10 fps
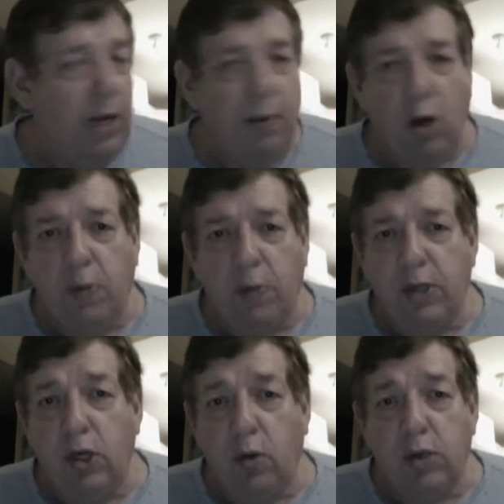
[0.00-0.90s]
I would open
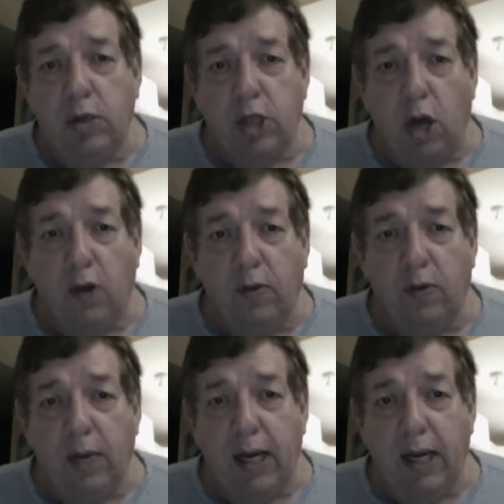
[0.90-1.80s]
the doors all the
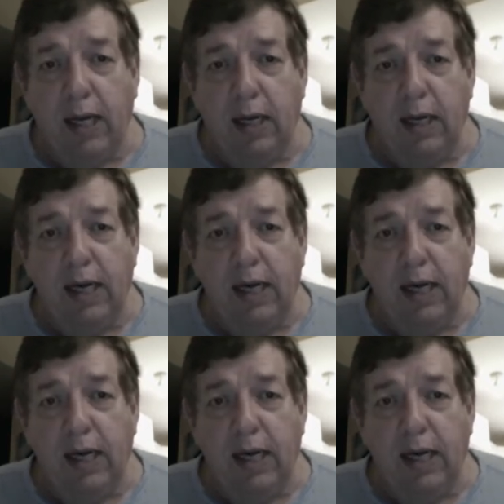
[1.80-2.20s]
way